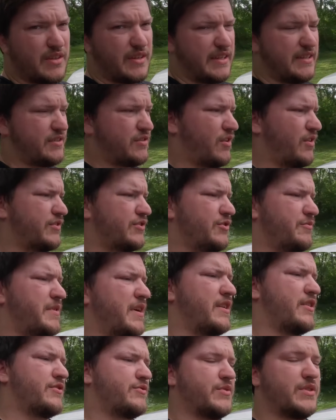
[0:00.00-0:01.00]
these long tube
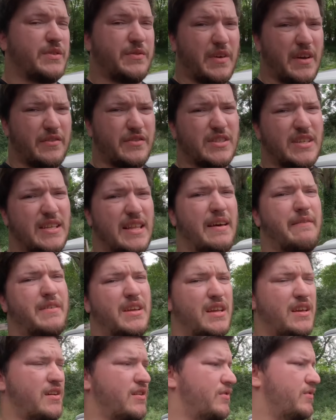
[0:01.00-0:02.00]
headers, which if you haven't seen that
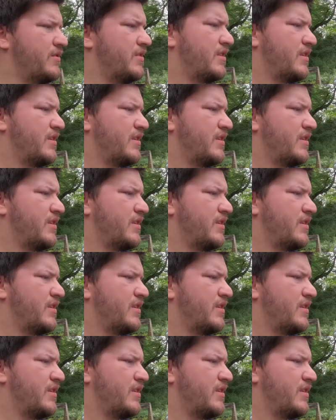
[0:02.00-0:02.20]
video,